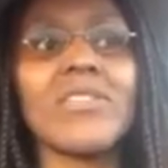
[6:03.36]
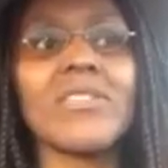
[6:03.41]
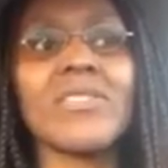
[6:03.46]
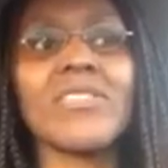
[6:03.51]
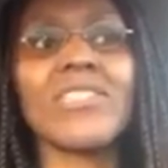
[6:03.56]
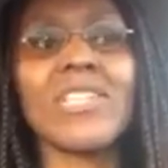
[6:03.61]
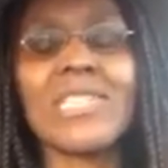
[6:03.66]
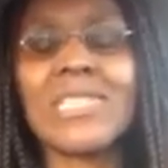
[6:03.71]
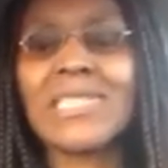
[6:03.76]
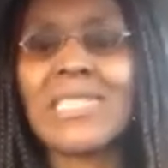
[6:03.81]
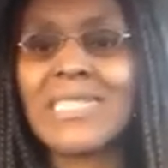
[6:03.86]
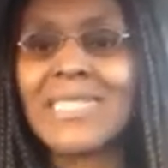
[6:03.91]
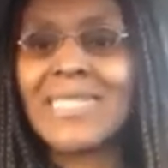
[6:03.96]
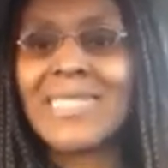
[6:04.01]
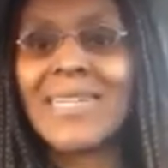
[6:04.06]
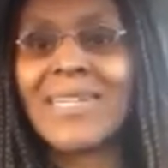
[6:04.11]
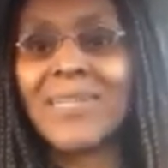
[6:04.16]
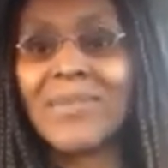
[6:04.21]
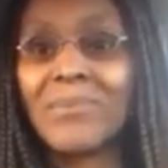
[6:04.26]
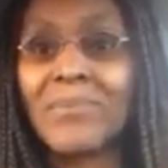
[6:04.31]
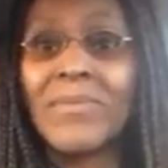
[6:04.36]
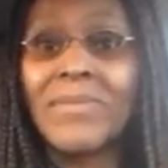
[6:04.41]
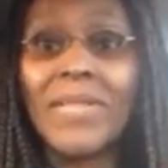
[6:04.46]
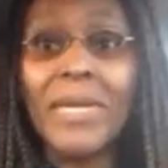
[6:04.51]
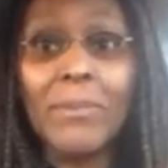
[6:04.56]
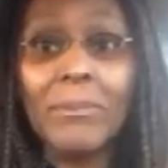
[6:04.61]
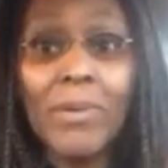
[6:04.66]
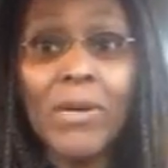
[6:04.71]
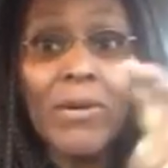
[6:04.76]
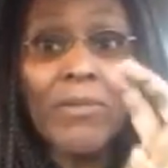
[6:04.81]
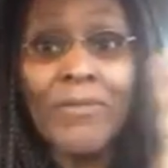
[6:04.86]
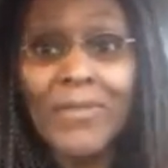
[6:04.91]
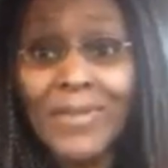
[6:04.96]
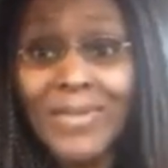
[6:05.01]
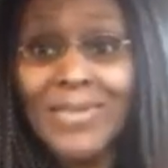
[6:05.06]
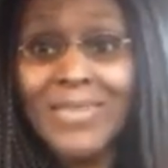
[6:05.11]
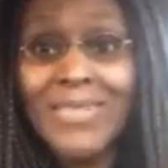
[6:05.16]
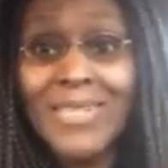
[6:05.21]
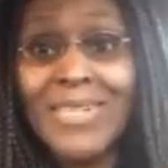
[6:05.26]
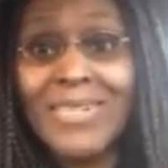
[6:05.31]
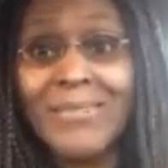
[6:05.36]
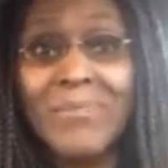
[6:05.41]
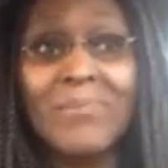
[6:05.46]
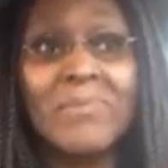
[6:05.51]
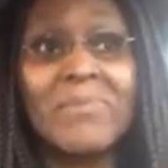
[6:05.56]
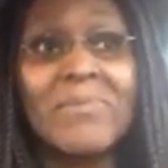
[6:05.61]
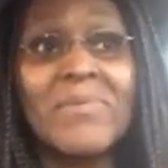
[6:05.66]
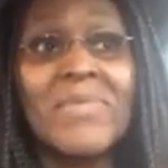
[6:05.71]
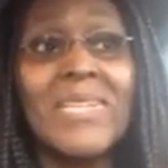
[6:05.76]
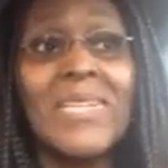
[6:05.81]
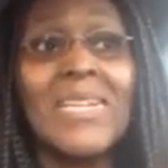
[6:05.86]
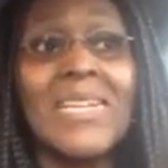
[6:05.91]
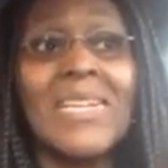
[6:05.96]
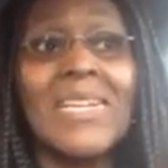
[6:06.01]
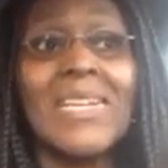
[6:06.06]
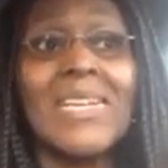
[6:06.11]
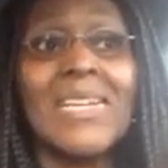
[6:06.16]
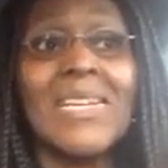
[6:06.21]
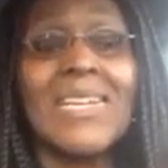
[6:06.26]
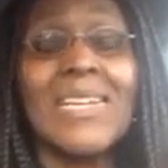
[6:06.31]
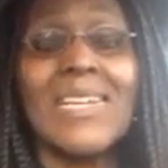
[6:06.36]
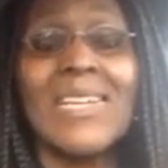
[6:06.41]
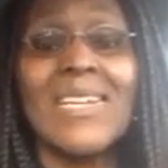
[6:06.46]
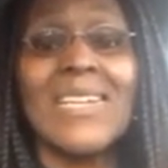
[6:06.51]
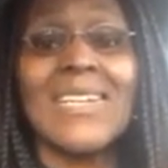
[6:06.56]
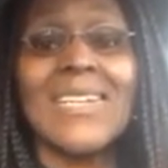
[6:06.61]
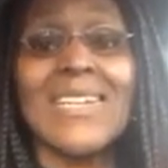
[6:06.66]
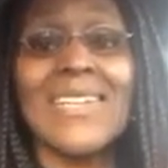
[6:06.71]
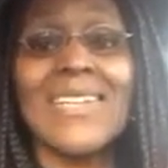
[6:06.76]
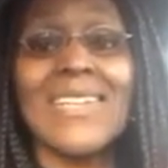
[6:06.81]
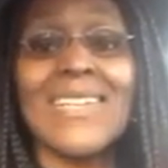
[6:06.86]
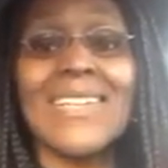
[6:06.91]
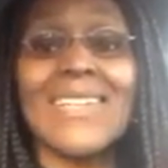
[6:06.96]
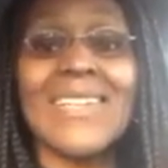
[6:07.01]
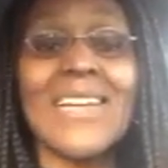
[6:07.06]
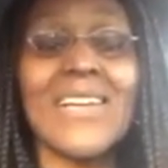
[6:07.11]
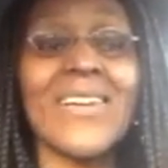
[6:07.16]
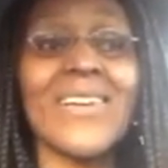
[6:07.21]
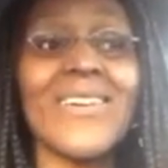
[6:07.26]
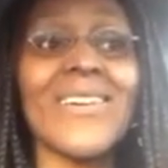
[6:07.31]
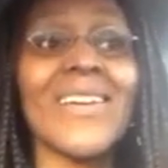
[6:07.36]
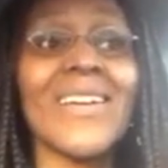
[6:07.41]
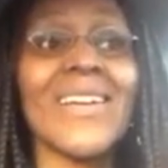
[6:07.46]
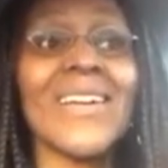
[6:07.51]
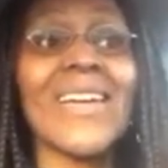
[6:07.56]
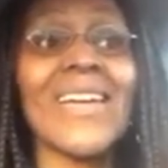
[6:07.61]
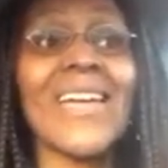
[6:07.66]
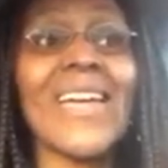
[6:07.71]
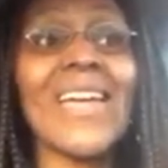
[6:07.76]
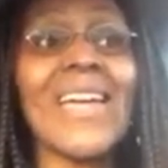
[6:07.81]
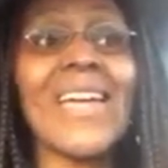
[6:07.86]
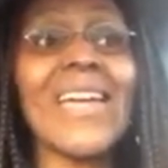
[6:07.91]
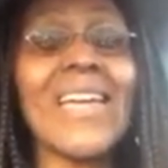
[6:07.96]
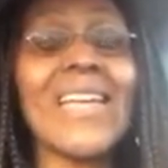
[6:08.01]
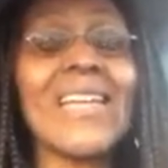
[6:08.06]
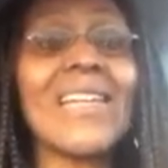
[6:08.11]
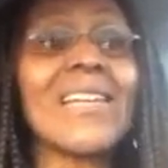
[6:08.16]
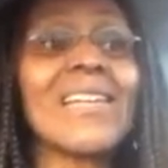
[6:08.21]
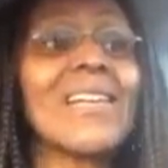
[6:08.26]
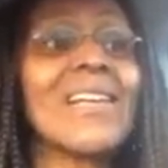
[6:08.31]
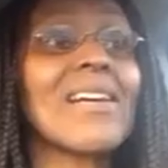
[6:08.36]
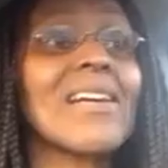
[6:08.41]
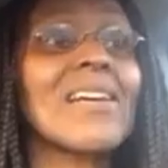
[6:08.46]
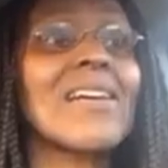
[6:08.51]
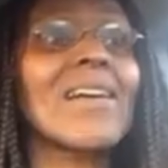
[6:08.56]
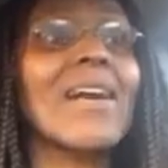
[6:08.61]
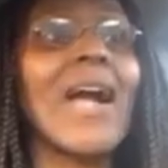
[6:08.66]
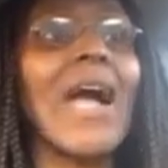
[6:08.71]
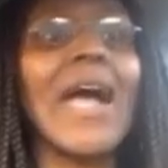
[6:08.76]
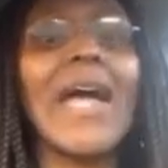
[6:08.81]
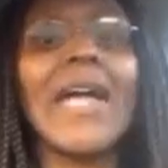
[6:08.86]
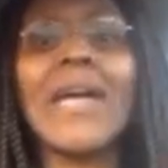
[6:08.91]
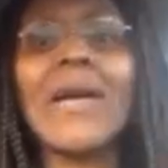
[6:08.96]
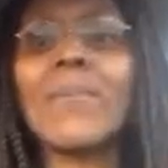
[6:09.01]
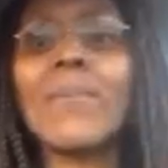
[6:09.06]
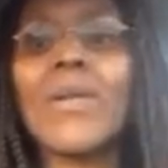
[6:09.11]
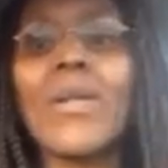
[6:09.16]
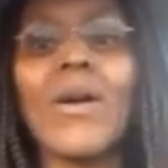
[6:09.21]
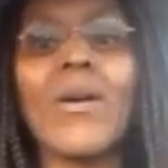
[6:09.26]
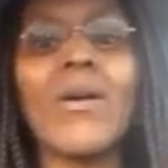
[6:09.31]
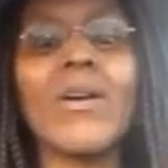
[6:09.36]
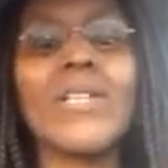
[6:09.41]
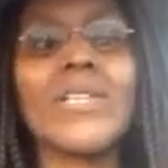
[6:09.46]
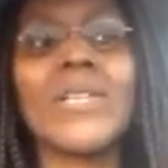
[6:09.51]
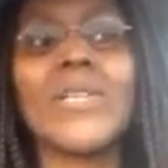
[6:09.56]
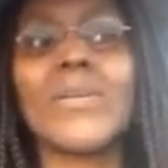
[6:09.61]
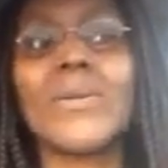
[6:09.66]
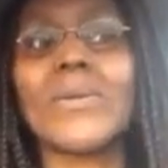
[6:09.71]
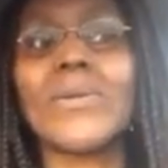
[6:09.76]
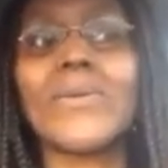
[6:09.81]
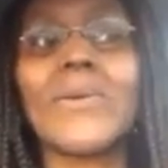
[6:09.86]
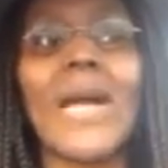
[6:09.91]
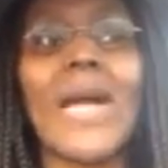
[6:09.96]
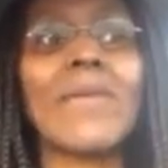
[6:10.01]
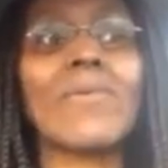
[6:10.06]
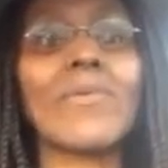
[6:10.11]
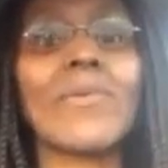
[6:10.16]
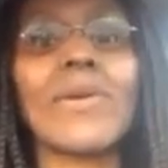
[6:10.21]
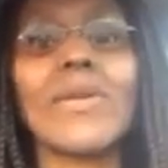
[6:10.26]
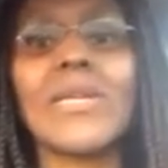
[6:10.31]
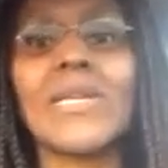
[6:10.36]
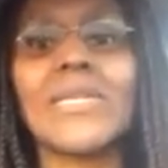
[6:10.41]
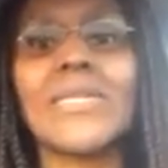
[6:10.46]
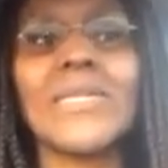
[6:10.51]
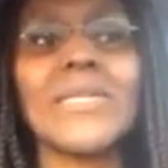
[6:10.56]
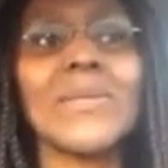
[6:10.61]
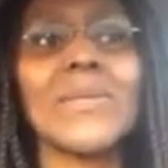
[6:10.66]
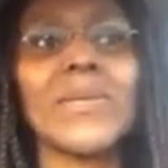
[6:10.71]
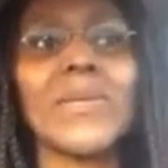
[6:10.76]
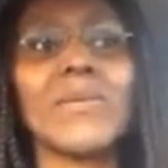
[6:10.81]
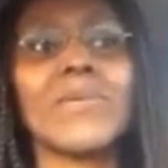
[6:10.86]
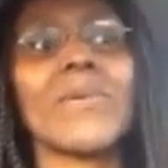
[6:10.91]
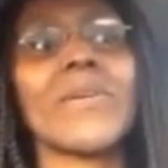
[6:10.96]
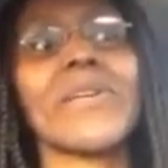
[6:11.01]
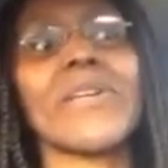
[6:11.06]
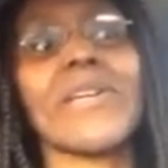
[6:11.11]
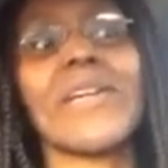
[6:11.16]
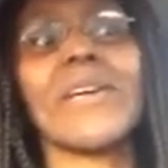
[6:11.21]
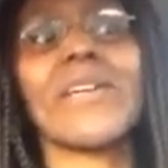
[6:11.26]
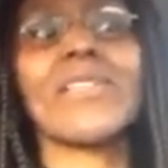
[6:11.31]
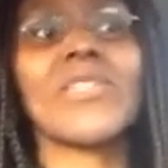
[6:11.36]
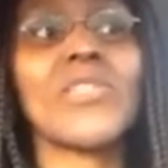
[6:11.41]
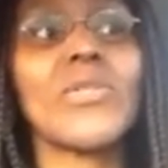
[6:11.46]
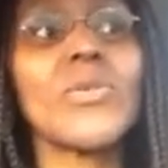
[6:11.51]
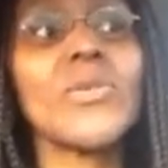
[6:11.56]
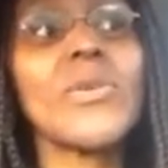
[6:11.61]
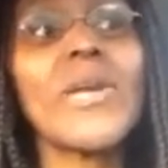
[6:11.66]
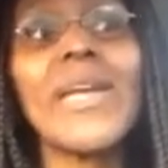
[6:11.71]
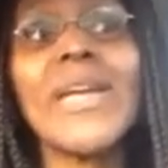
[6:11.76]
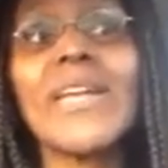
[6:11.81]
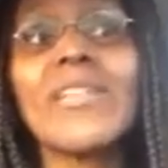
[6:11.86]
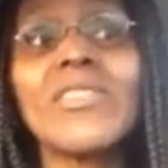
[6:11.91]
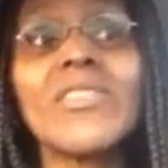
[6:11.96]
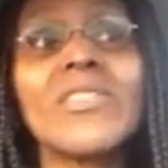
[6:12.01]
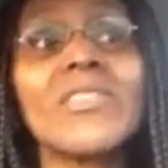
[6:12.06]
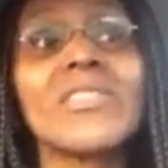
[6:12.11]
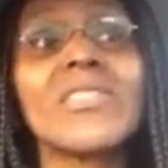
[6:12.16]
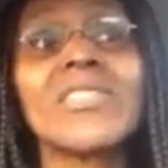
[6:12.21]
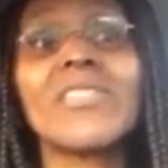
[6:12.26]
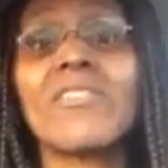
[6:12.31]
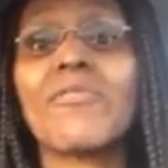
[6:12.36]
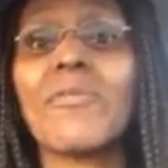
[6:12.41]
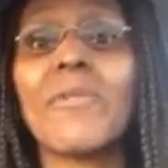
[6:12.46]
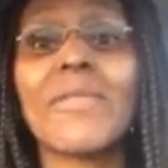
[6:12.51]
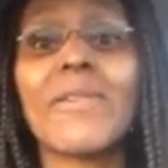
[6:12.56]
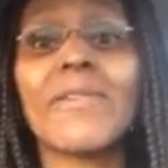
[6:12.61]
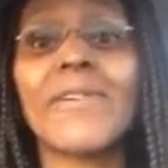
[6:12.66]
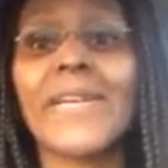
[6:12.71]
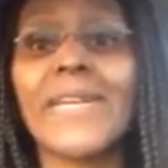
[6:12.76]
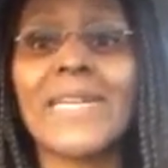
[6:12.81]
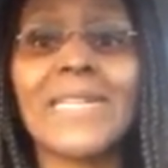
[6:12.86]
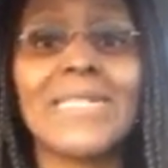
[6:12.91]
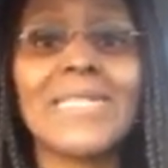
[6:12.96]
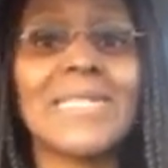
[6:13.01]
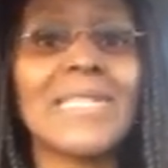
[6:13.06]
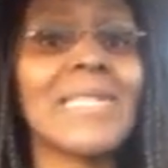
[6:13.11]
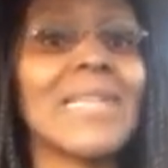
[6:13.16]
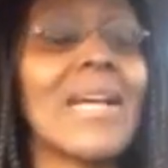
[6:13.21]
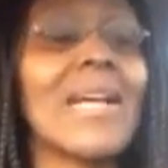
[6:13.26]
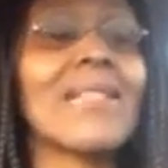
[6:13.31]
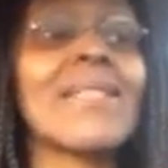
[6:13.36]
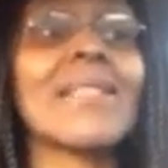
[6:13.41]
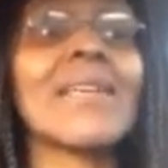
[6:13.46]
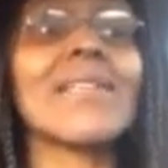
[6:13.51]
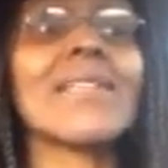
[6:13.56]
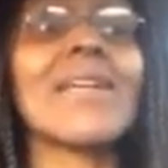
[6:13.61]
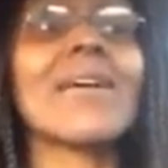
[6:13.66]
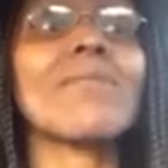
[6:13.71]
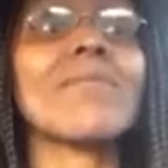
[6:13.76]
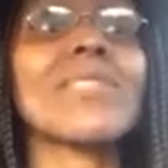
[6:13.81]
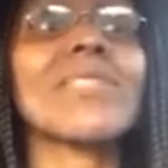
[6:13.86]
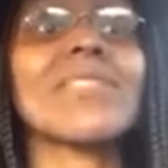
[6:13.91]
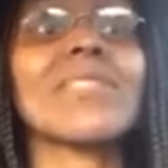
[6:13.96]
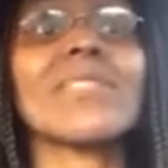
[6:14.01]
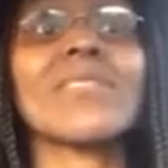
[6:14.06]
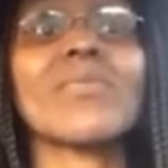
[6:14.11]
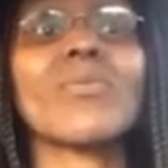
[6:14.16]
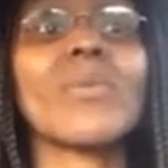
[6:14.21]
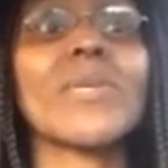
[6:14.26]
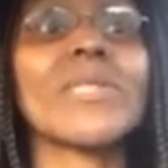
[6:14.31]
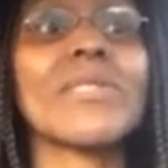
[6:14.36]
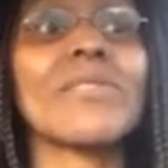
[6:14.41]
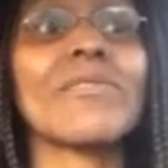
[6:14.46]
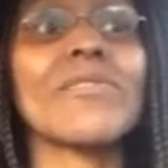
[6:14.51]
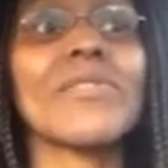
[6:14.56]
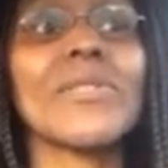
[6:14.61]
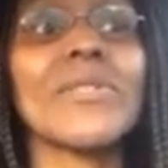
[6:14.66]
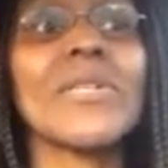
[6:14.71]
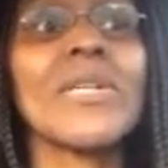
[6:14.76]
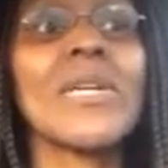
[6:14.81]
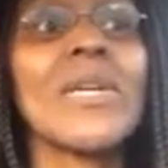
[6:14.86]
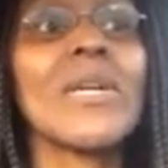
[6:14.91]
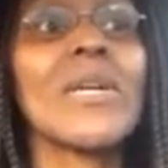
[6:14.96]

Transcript: look just as dumb. They both look dumb, you know? And I applaud you. I really do, Omarion. You handled yourself with grace, and I think that was just wonderful.